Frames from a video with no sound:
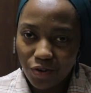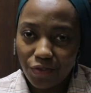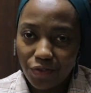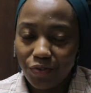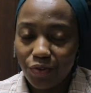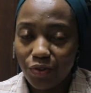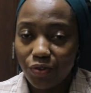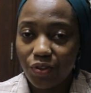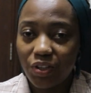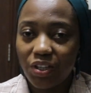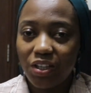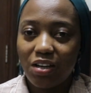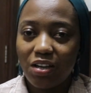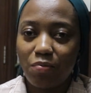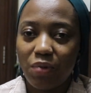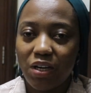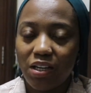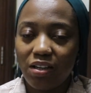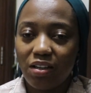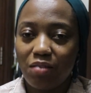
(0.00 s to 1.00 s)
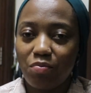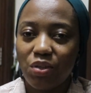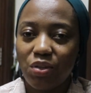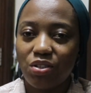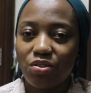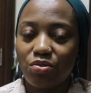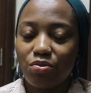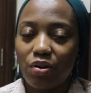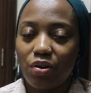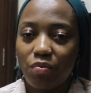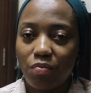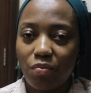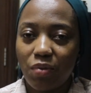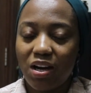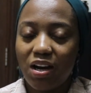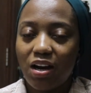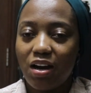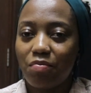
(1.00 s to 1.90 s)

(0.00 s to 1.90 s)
If you're new here, my name is Rahma.